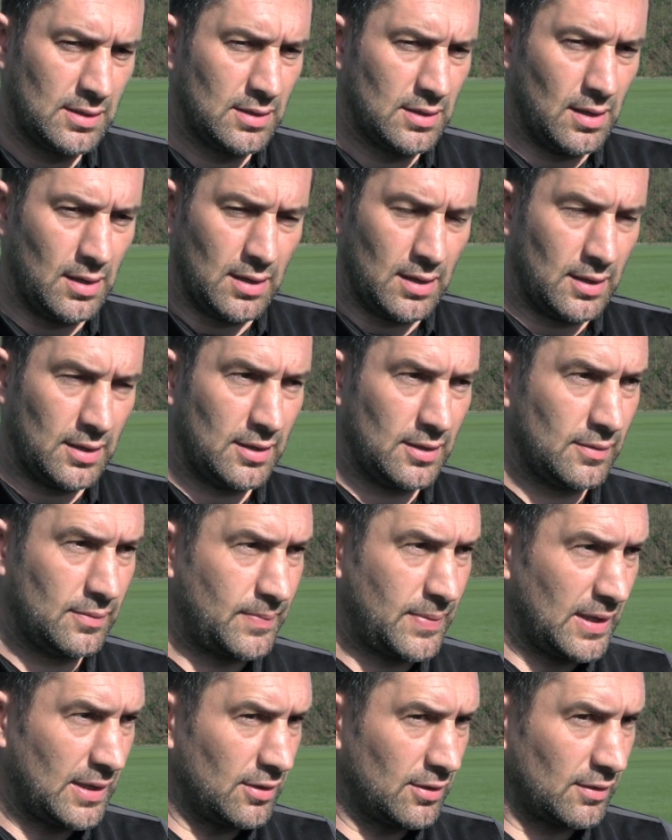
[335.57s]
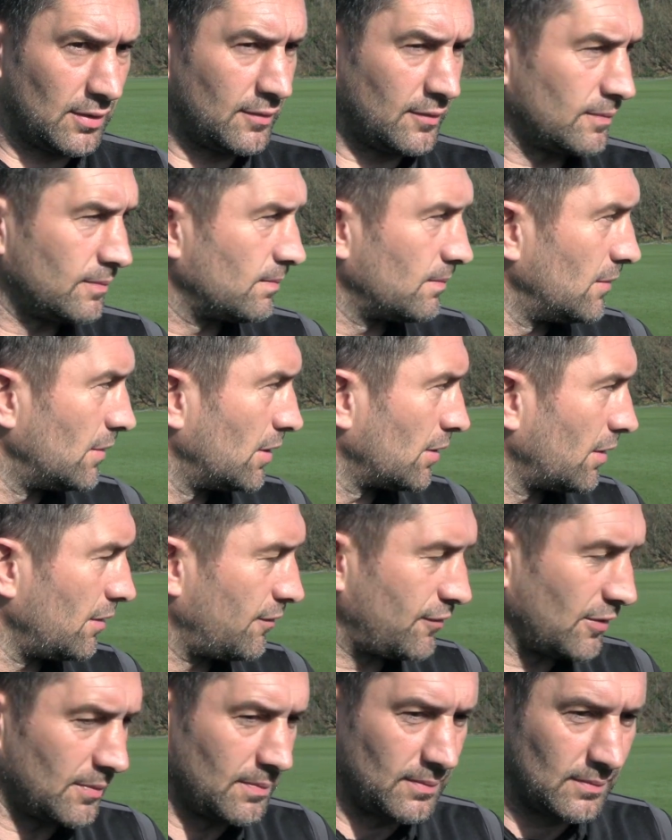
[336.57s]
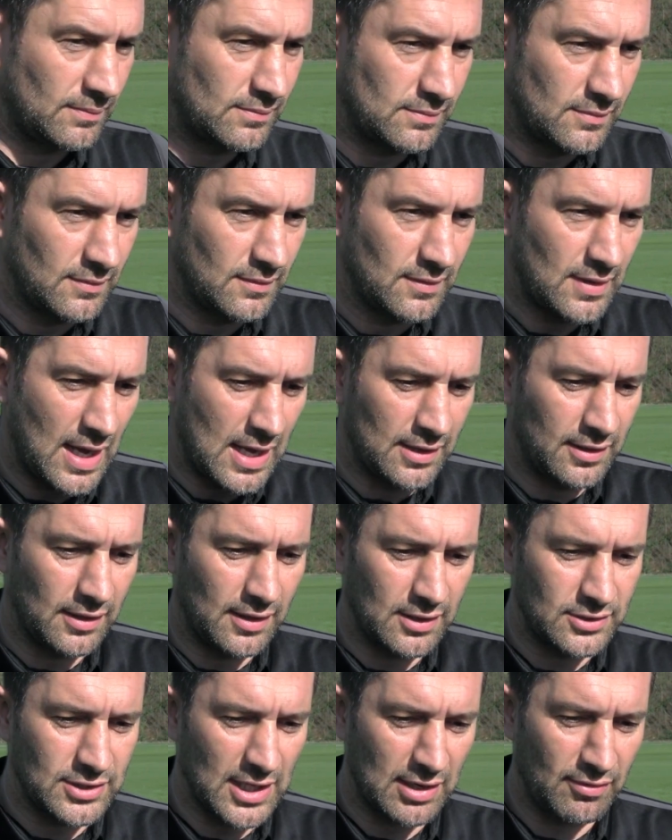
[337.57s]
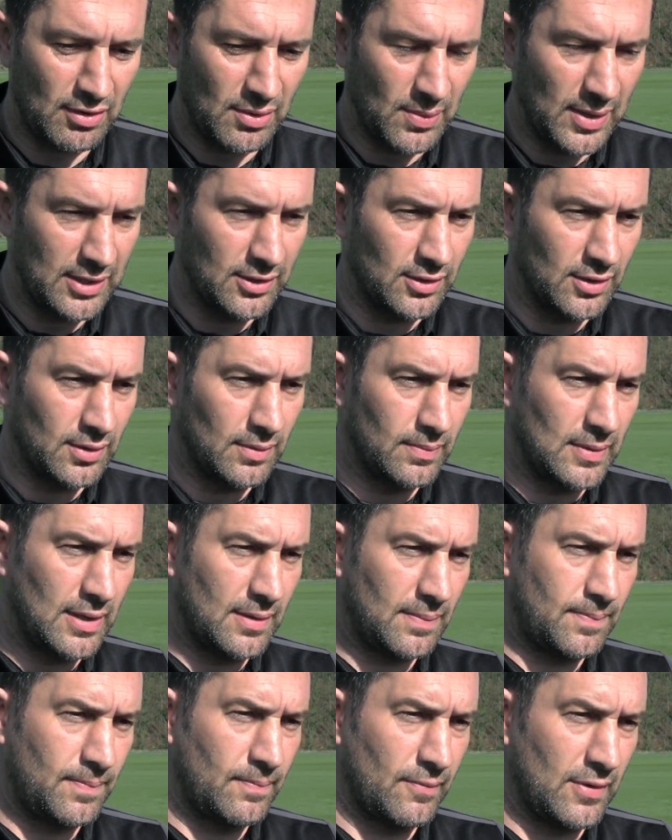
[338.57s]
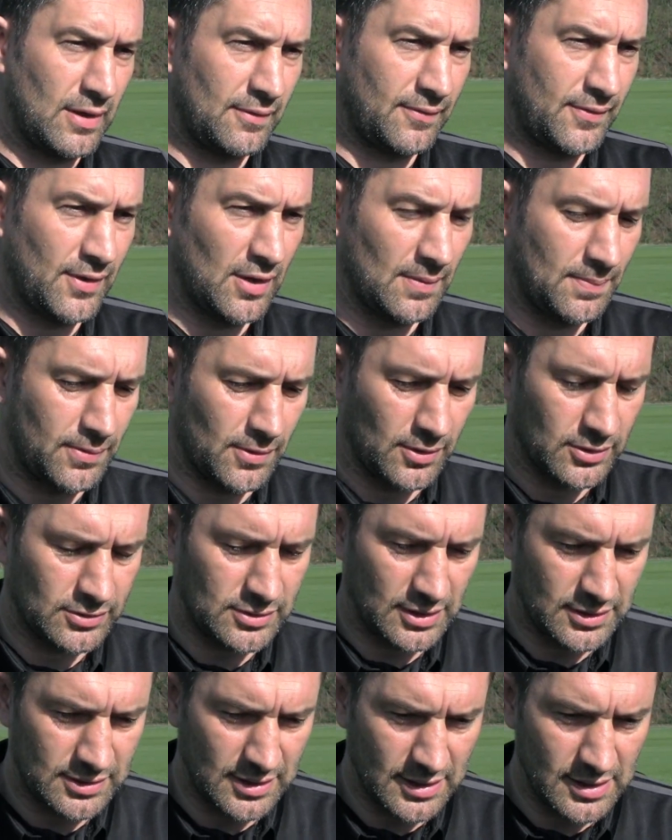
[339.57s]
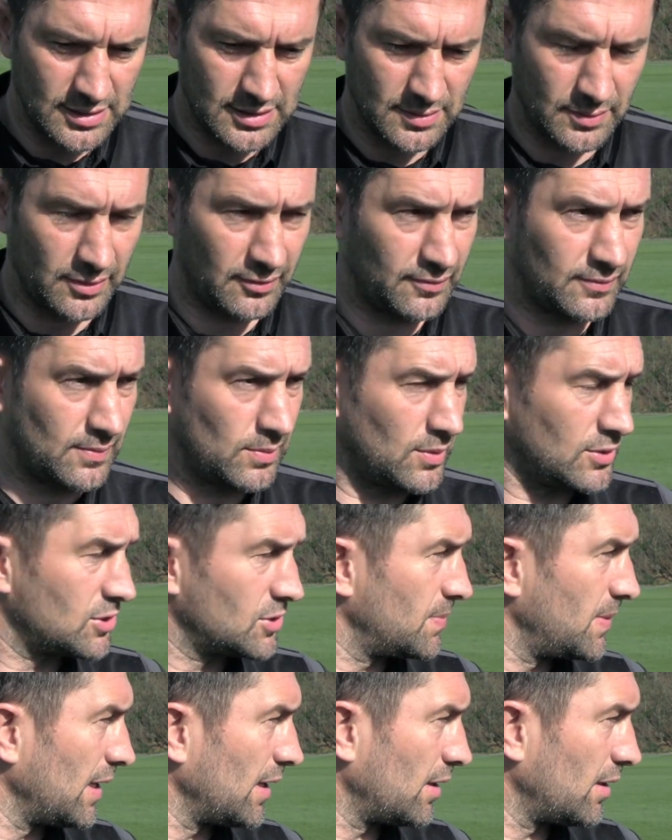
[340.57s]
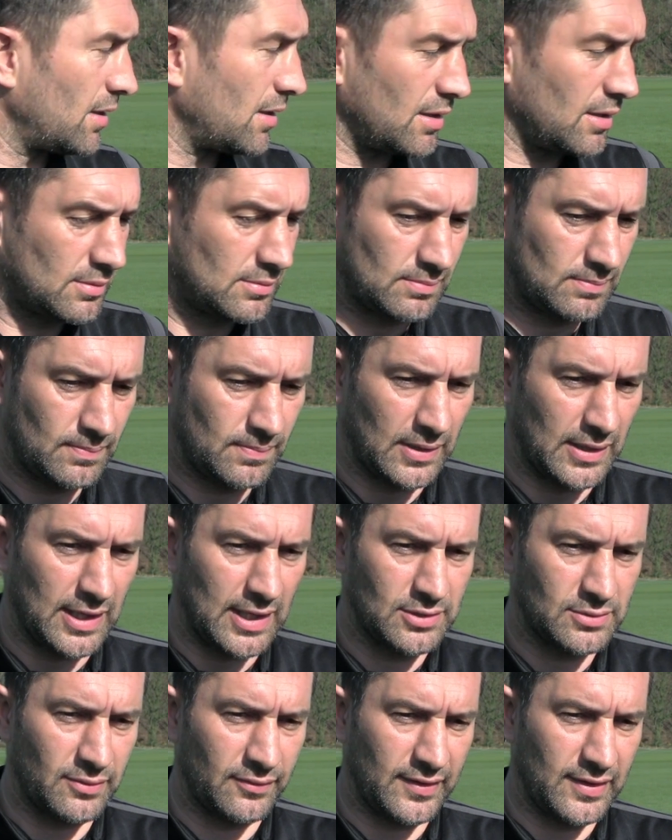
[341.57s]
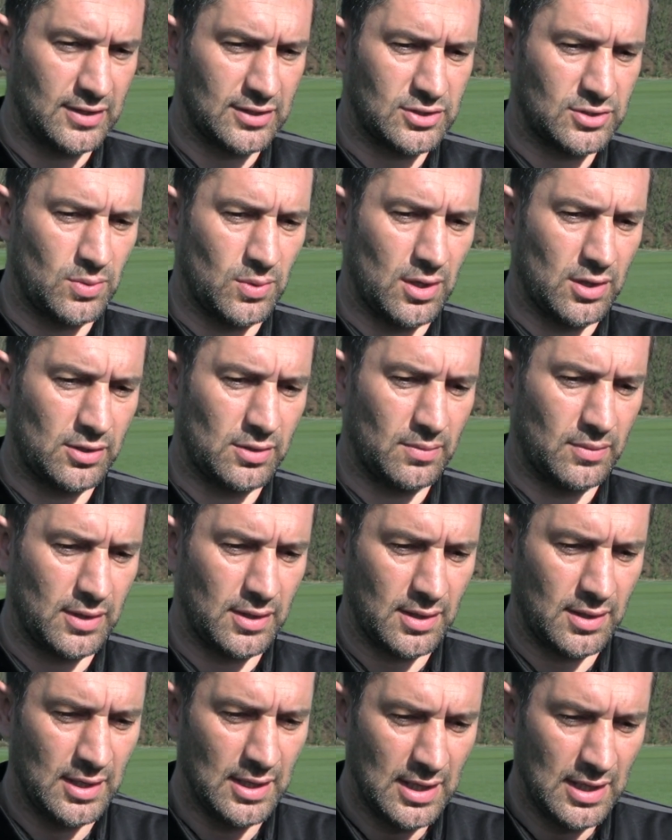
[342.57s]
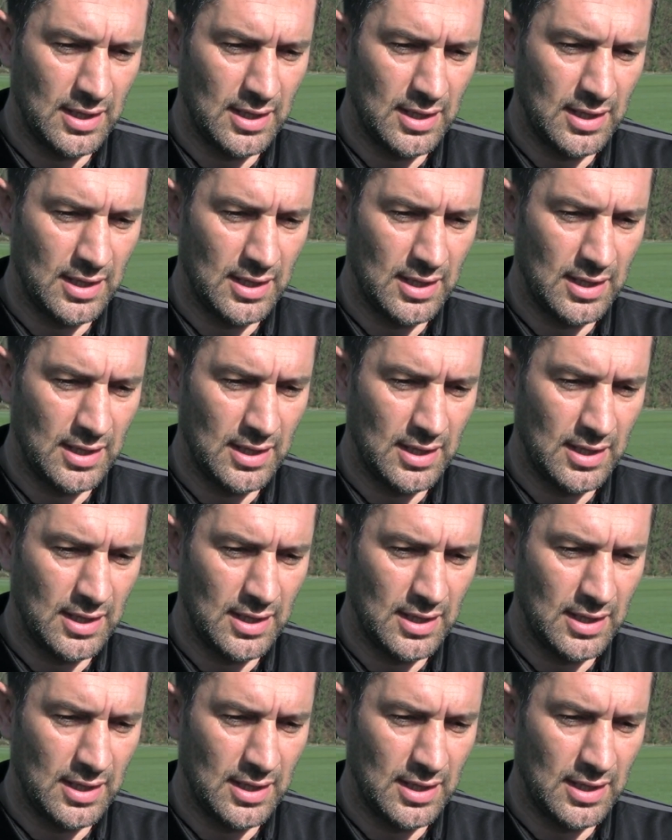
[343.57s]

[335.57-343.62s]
Looking from end of the January window, my thought process is we're speaking to players within the squad, and we're